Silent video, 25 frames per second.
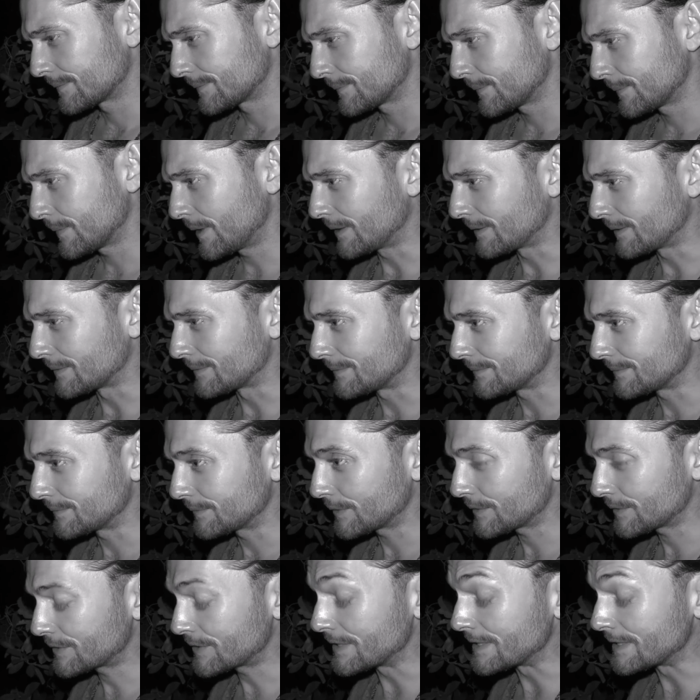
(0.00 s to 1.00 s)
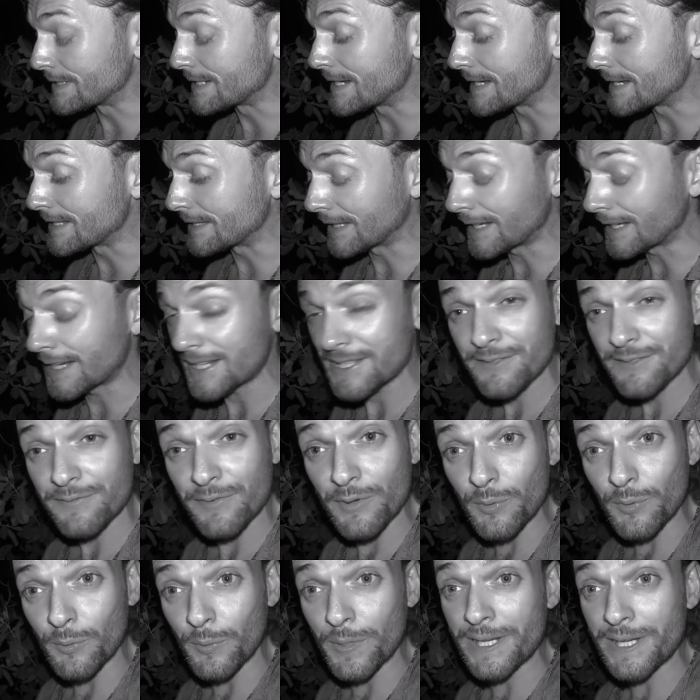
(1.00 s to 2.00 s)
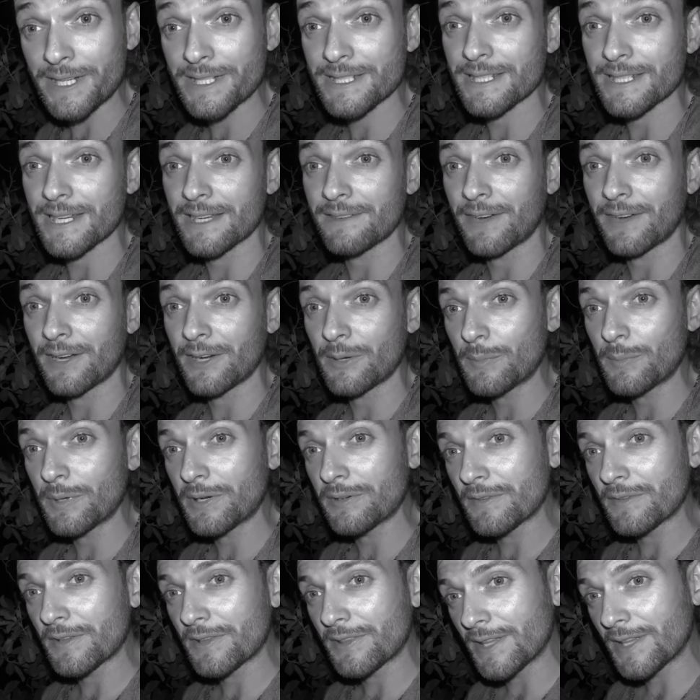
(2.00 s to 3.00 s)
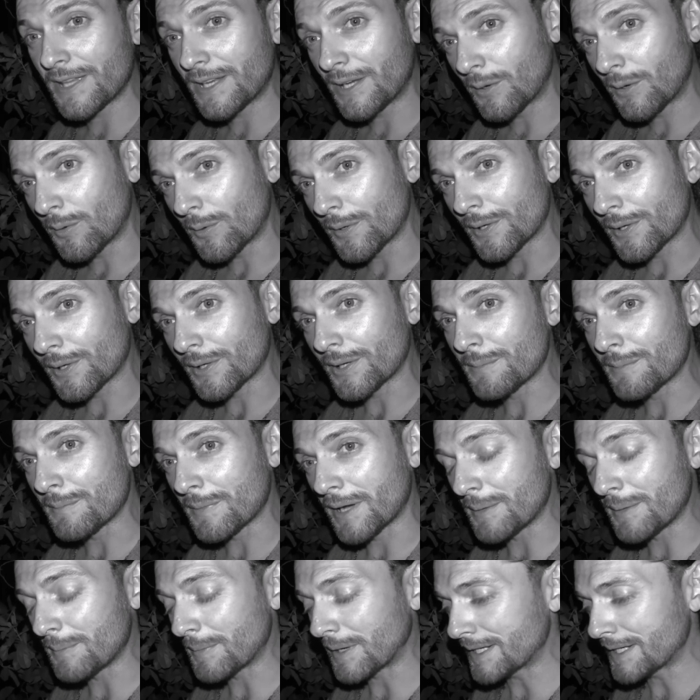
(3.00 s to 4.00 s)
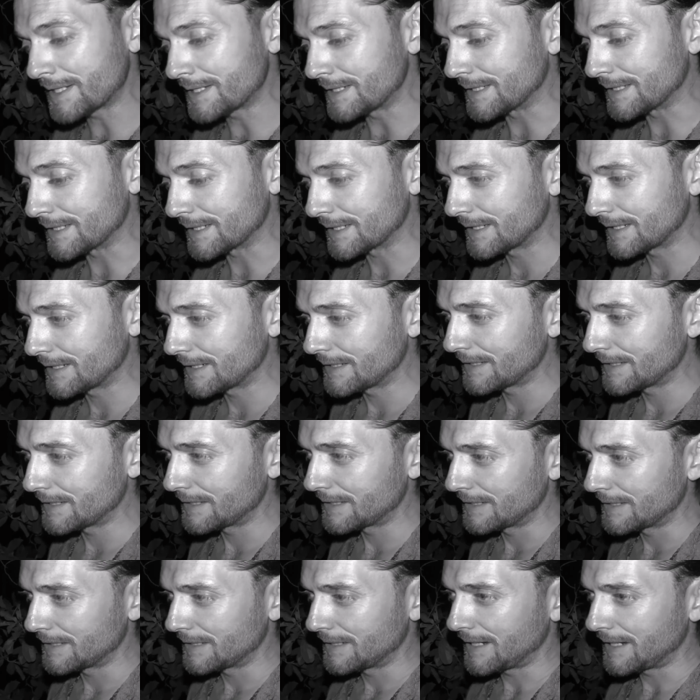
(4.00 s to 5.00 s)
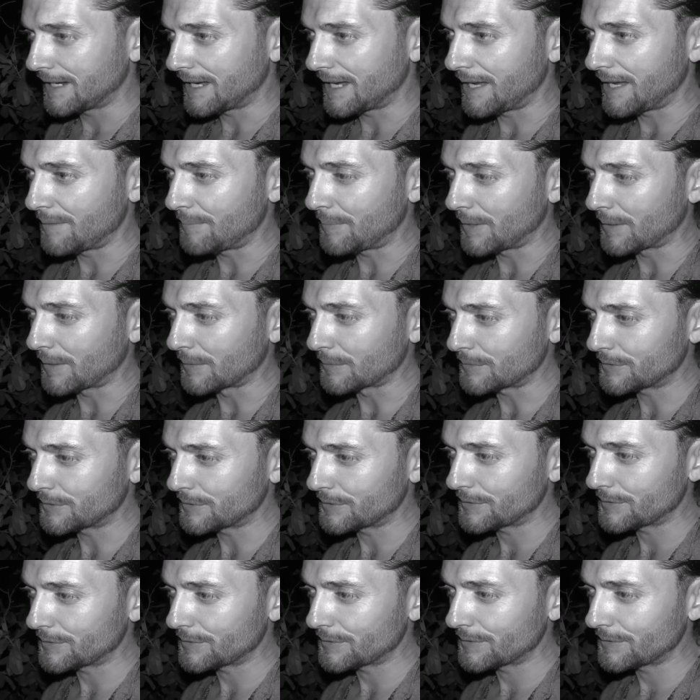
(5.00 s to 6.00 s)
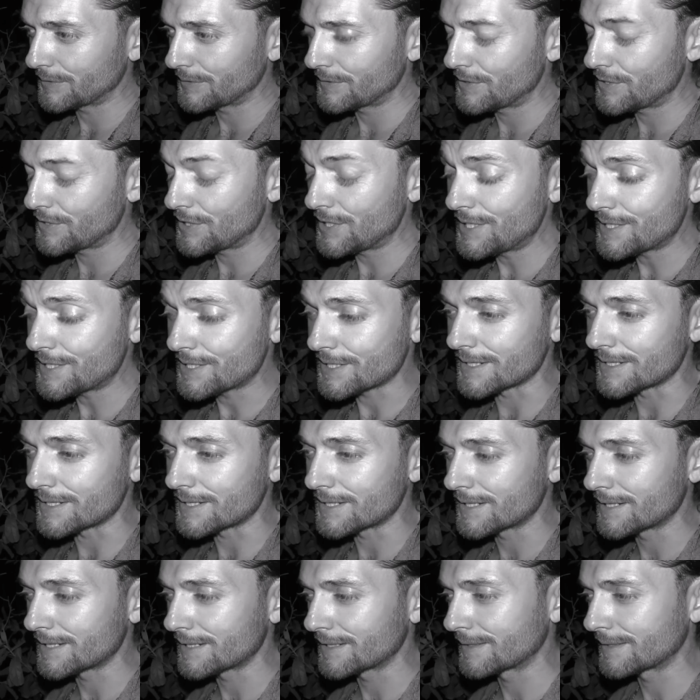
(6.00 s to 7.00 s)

well, not today, the last few weeks, I've had a bit of a thing going on in my mind about Jesus,